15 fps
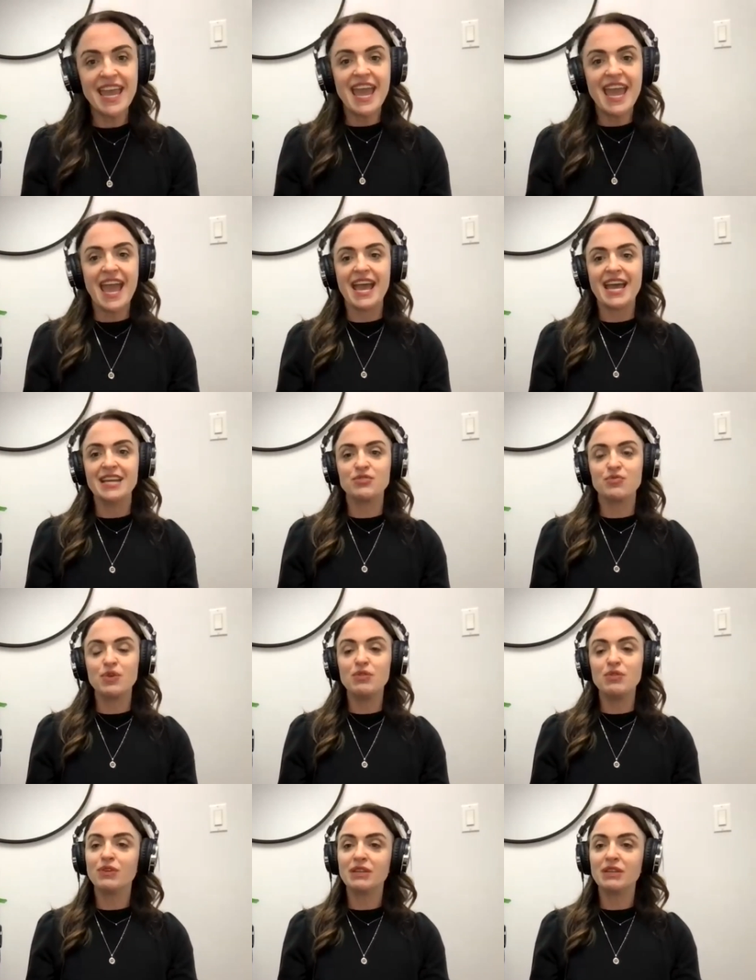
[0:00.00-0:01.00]
And we
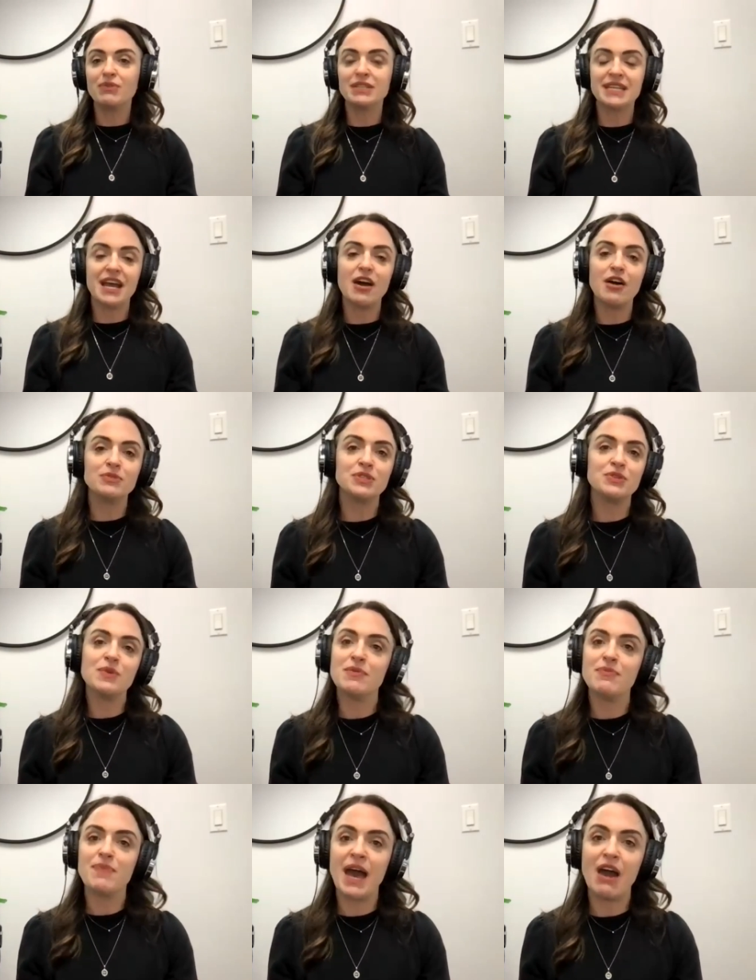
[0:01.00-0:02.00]
really want to help to
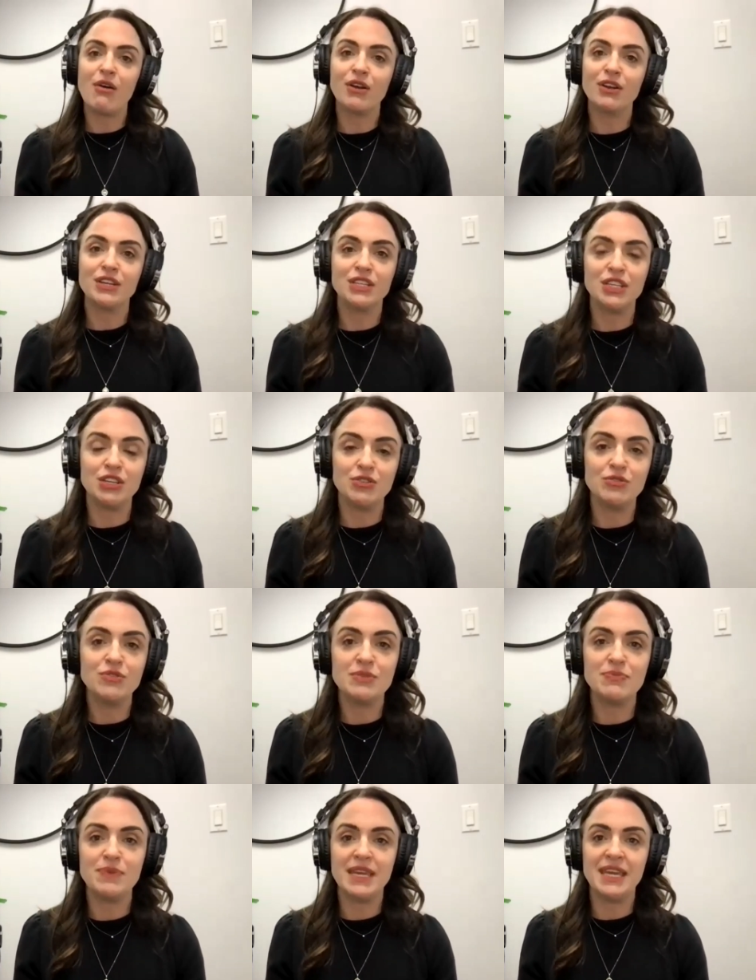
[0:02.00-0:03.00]
empower you
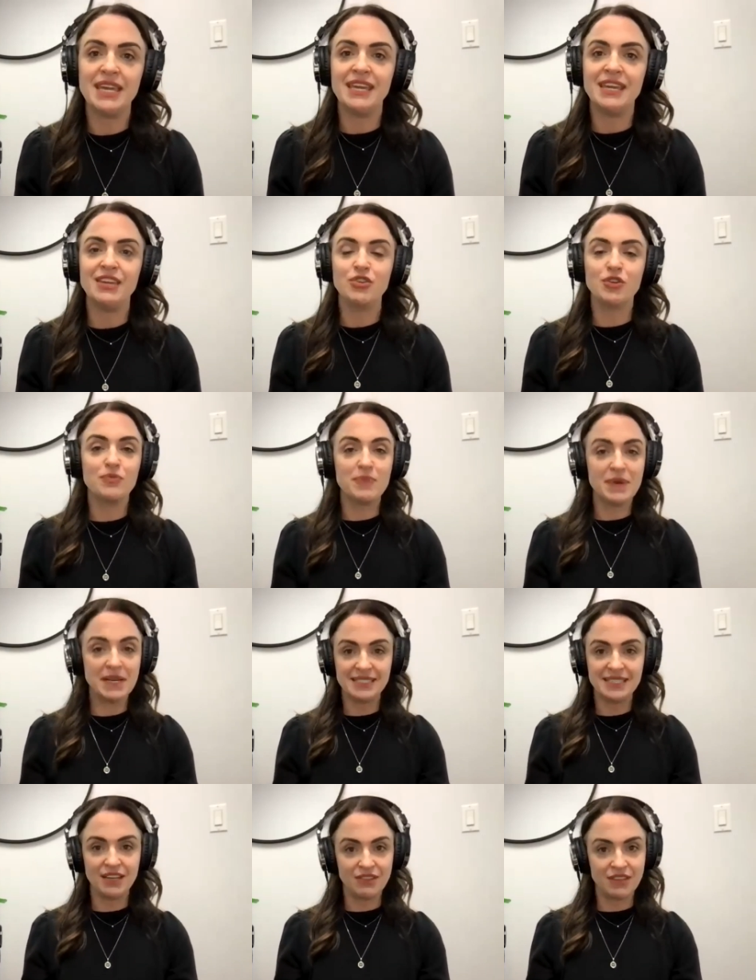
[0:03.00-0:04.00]
to be your
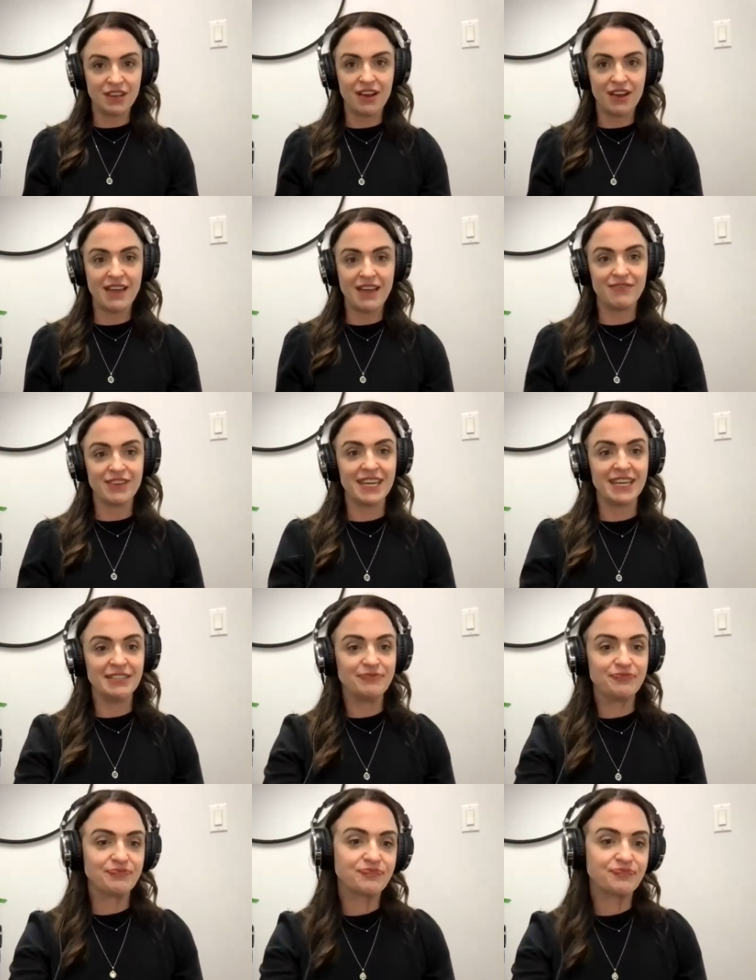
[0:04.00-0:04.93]
best healthcare advocate.